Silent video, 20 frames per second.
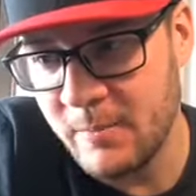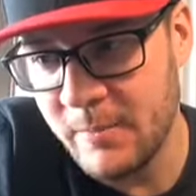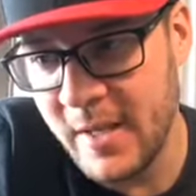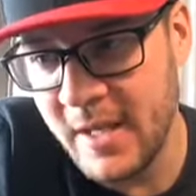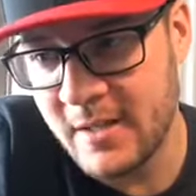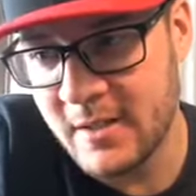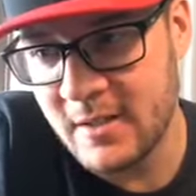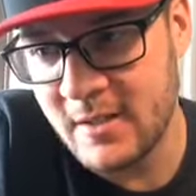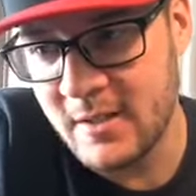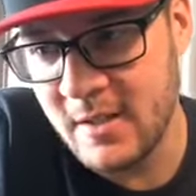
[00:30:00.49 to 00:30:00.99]

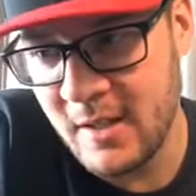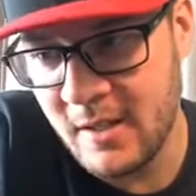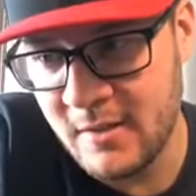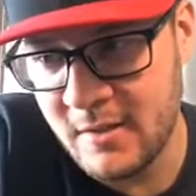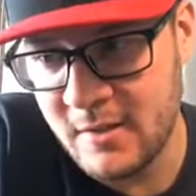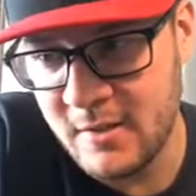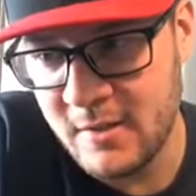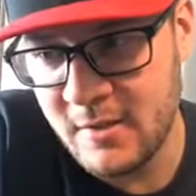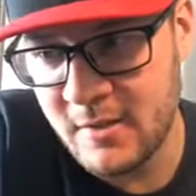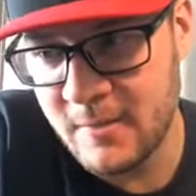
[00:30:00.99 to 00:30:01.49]
makes
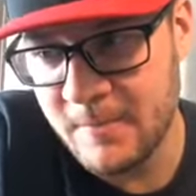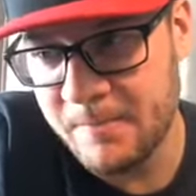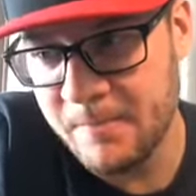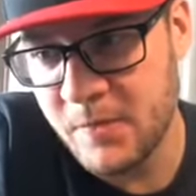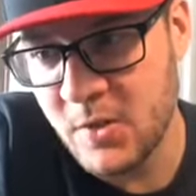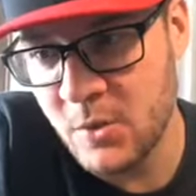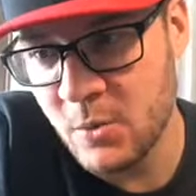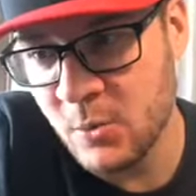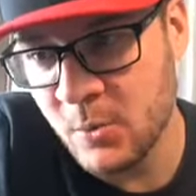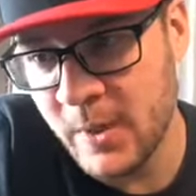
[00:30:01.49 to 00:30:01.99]
sense
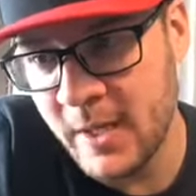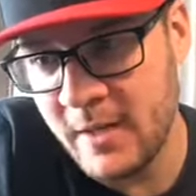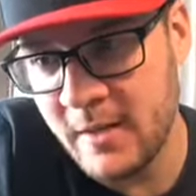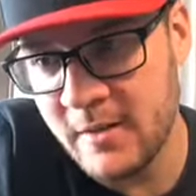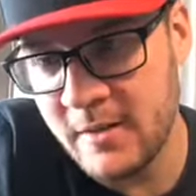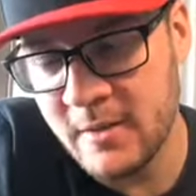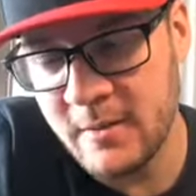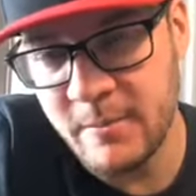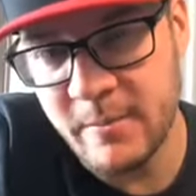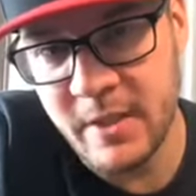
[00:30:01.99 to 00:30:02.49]
to
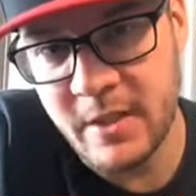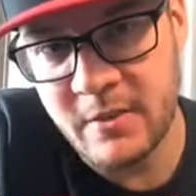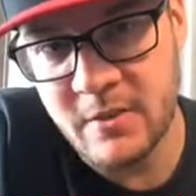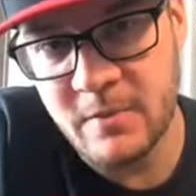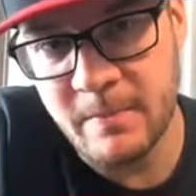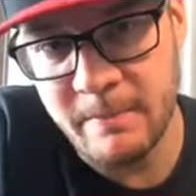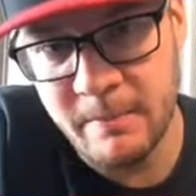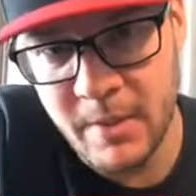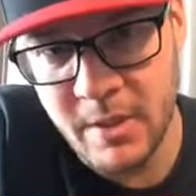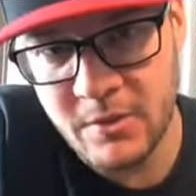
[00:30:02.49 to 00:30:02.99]
wait, because
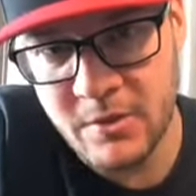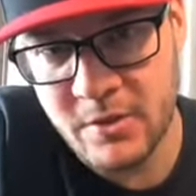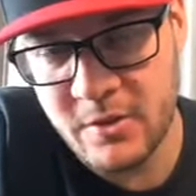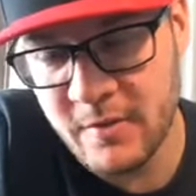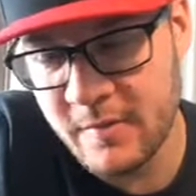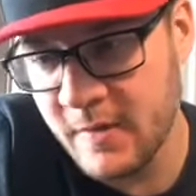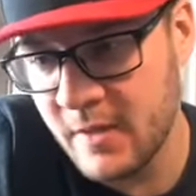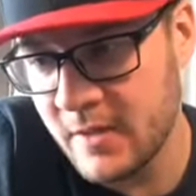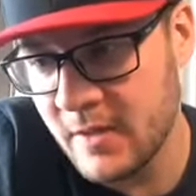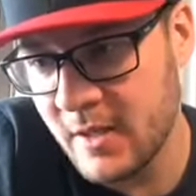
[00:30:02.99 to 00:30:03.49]
most
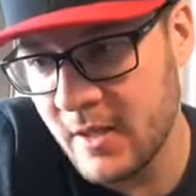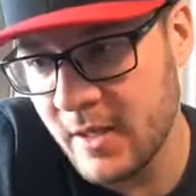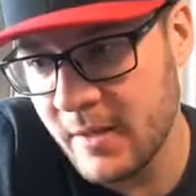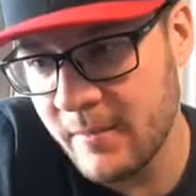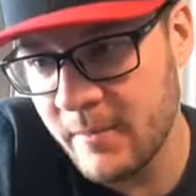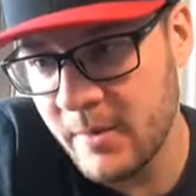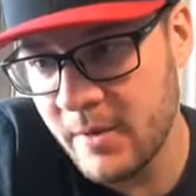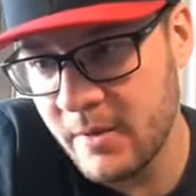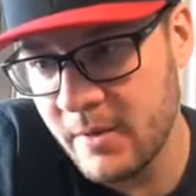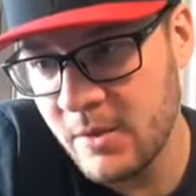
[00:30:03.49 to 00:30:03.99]
of the
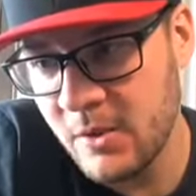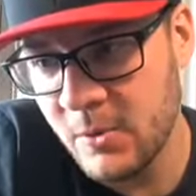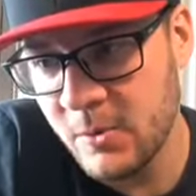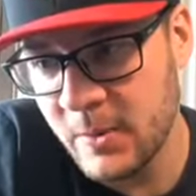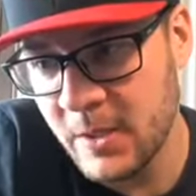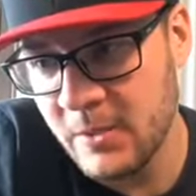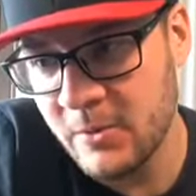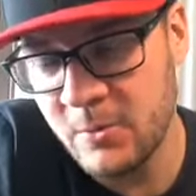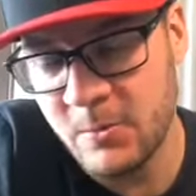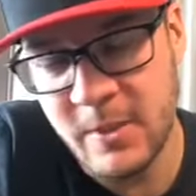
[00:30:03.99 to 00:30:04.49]
time you
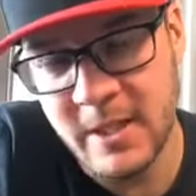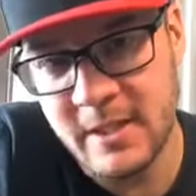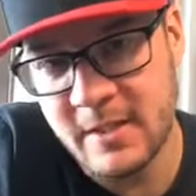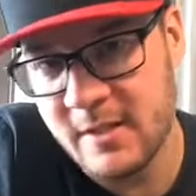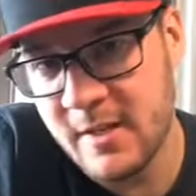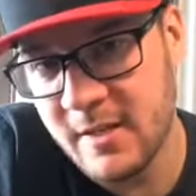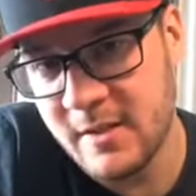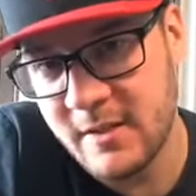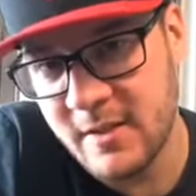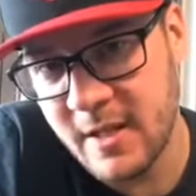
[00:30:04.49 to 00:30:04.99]
won't wait
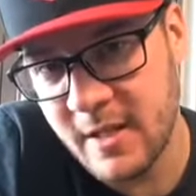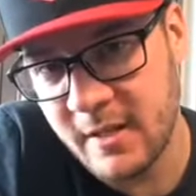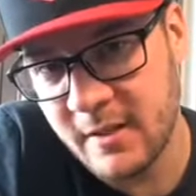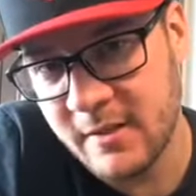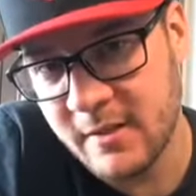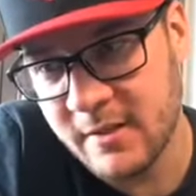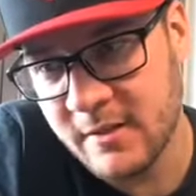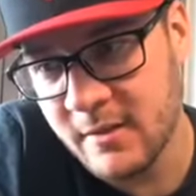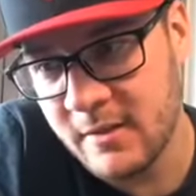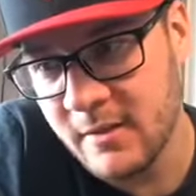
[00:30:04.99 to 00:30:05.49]
10
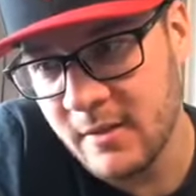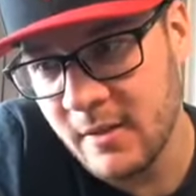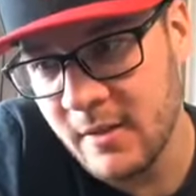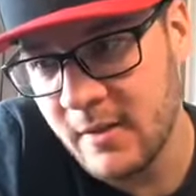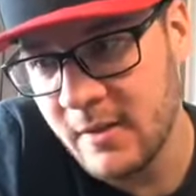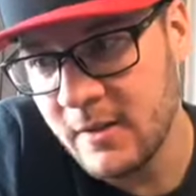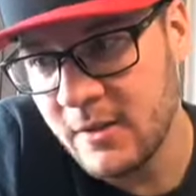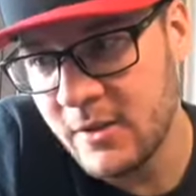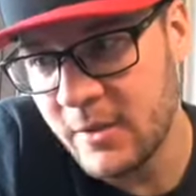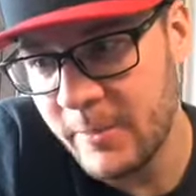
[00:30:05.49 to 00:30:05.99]
seconds.
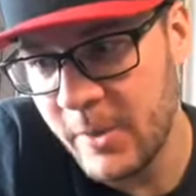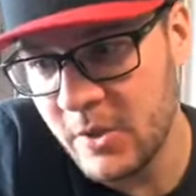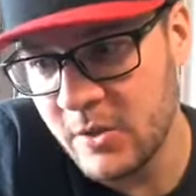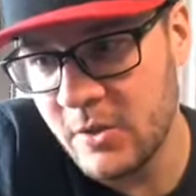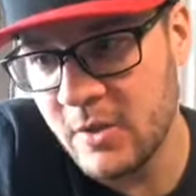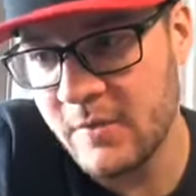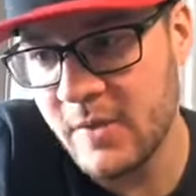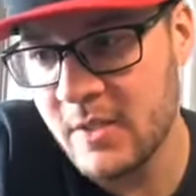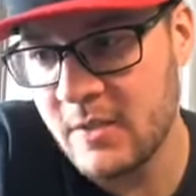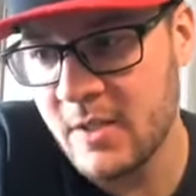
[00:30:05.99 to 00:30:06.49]
So most
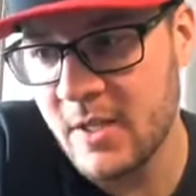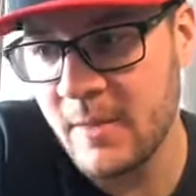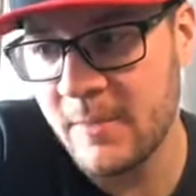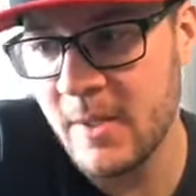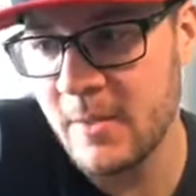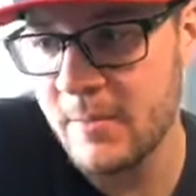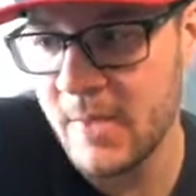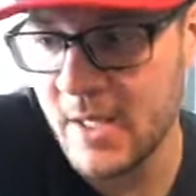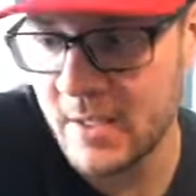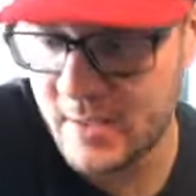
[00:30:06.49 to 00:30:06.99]
of the time
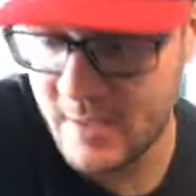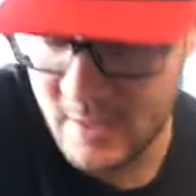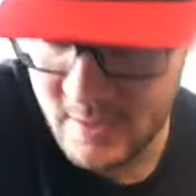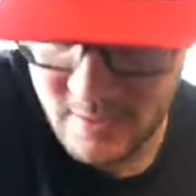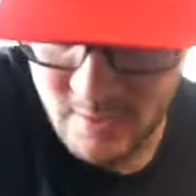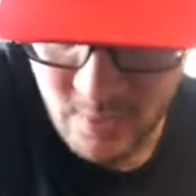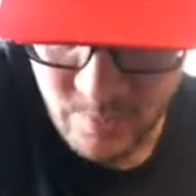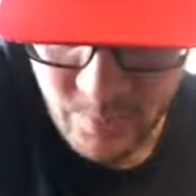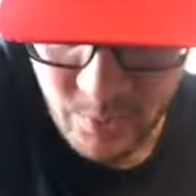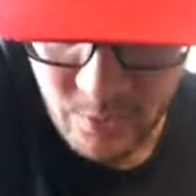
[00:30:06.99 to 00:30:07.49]
it makes
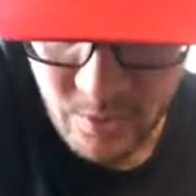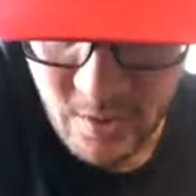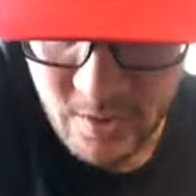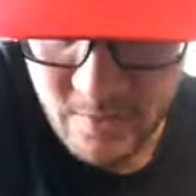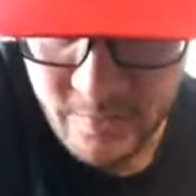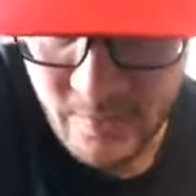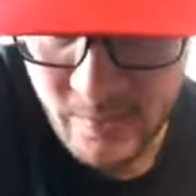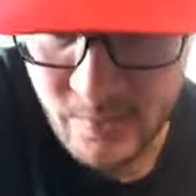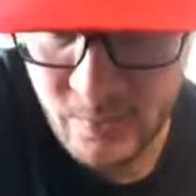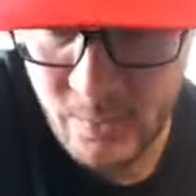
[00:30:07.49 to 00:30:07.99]
sense to pull
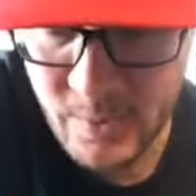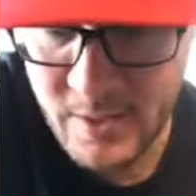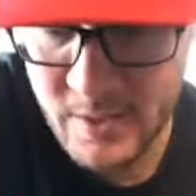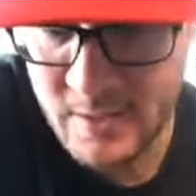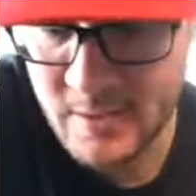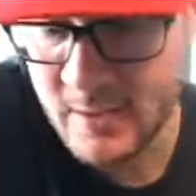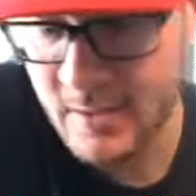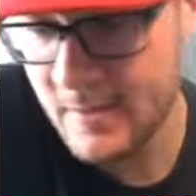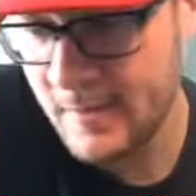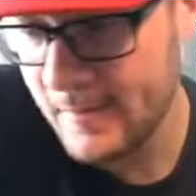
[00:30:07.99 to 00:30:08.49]
over,
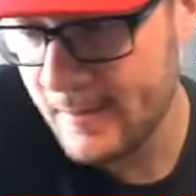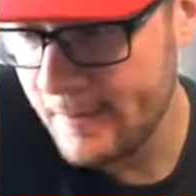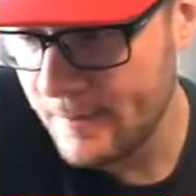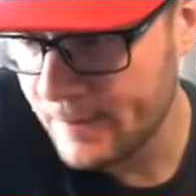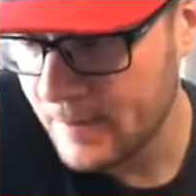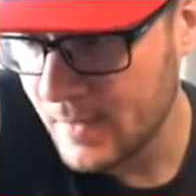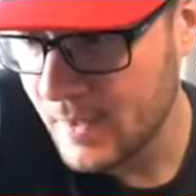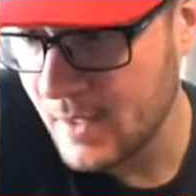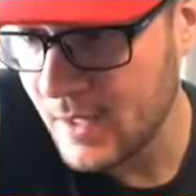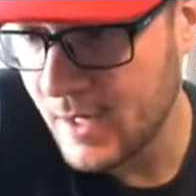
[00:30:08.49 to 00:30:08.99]
wait,
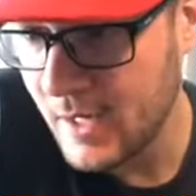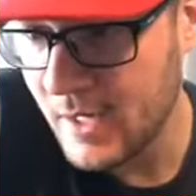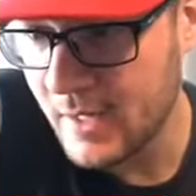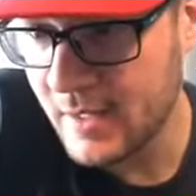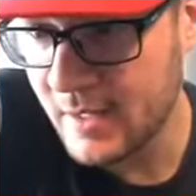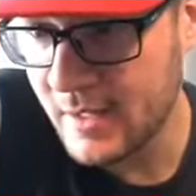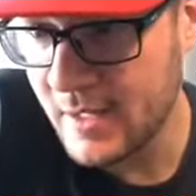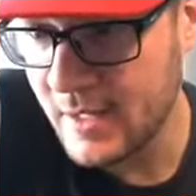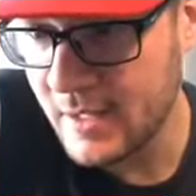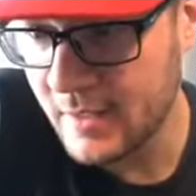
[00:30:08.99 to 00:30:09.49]
the
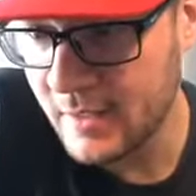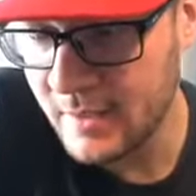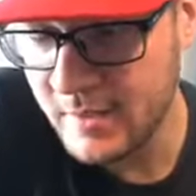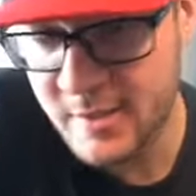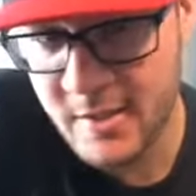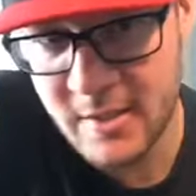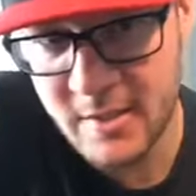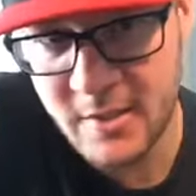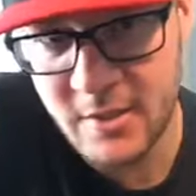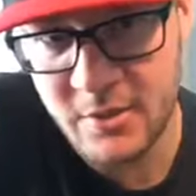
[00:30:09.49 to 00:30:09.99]
other guy
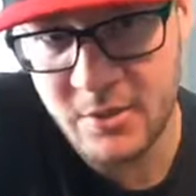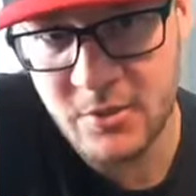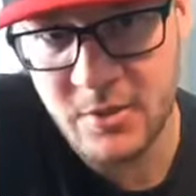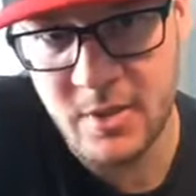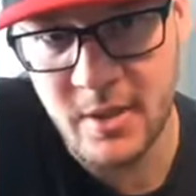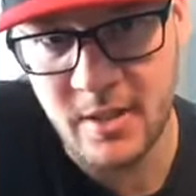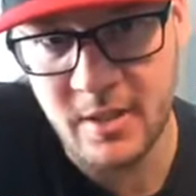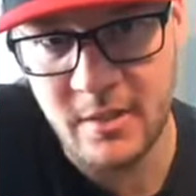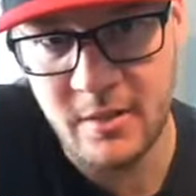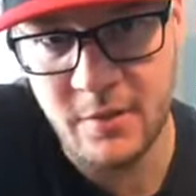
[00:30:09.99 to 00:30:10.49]
continues,
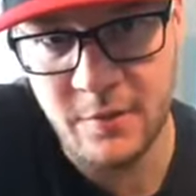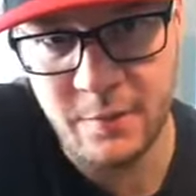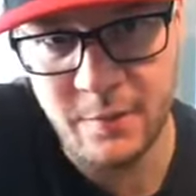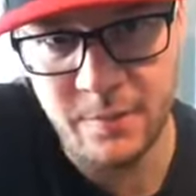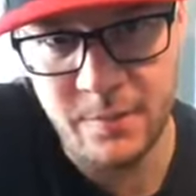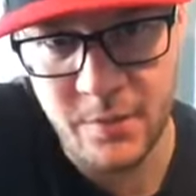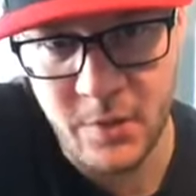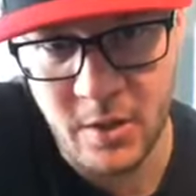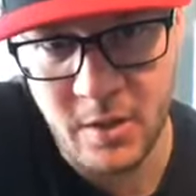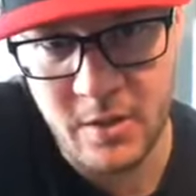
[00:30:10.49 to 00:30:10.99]
and then you
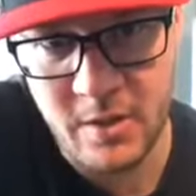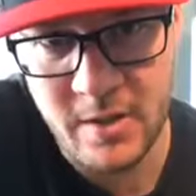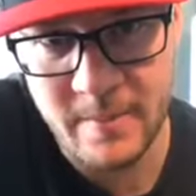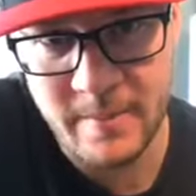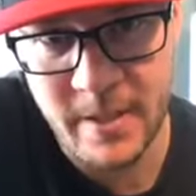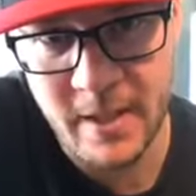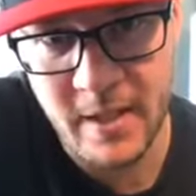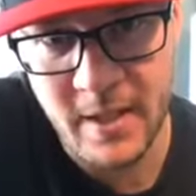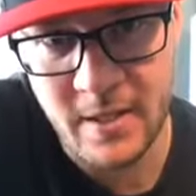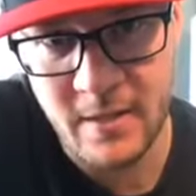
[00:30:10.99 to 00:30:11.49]
follow him
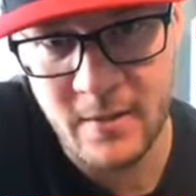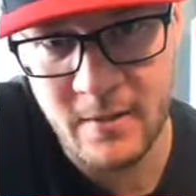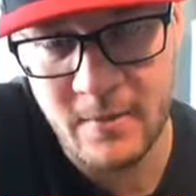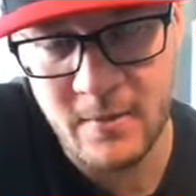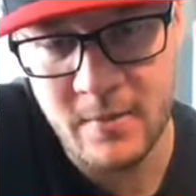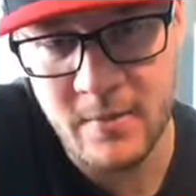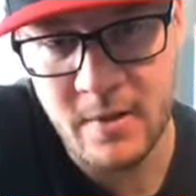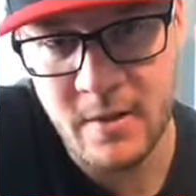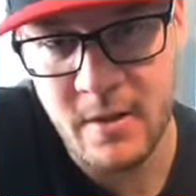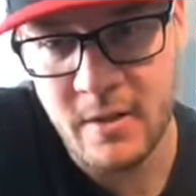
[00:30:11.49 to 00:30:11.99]
again.
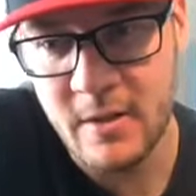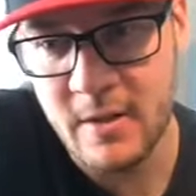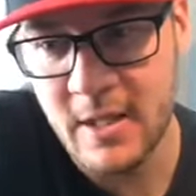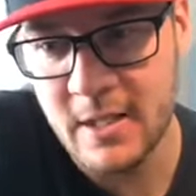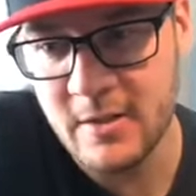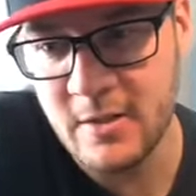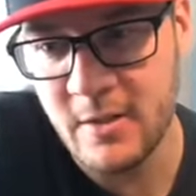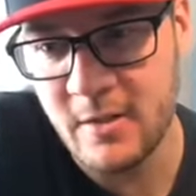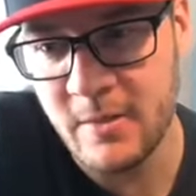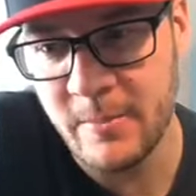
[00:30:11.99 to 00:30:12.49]

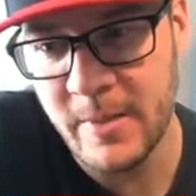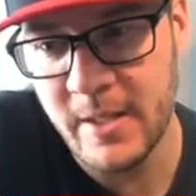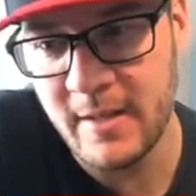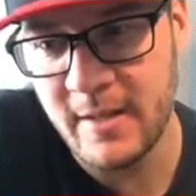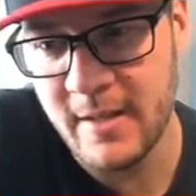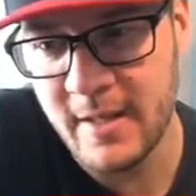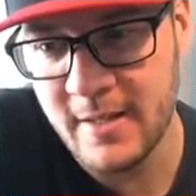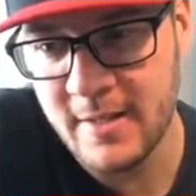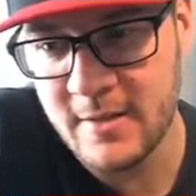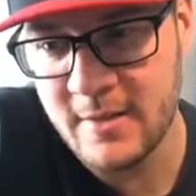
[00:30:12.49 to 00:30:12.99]
That's going to be
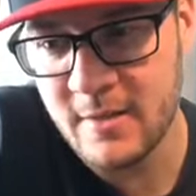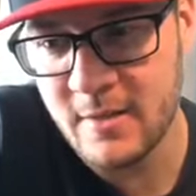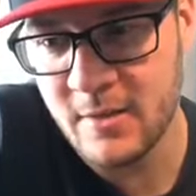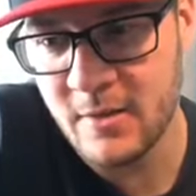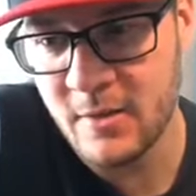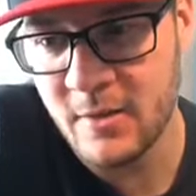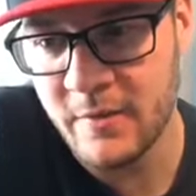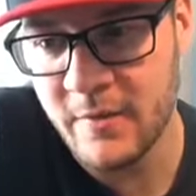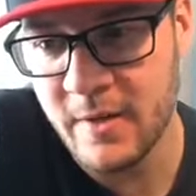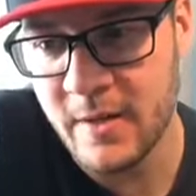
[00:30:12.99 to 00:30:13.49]
less
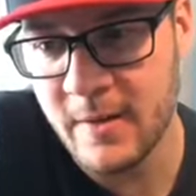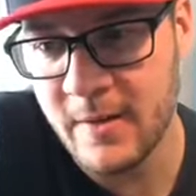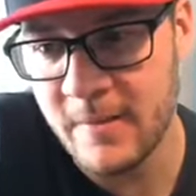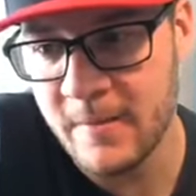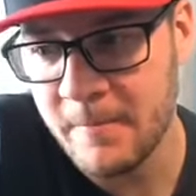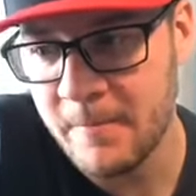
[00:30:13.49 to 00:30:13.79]
of a